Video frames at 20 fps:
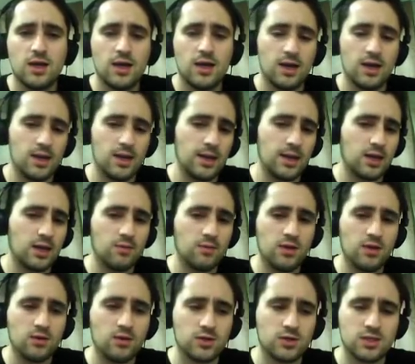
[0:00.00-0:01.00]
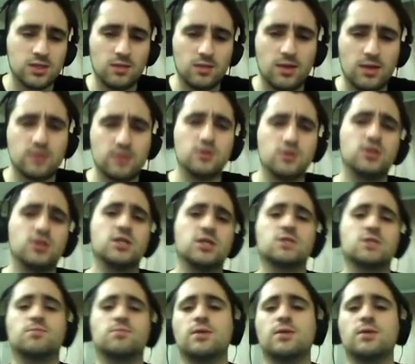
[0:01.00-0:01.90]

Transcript: like me or some other chess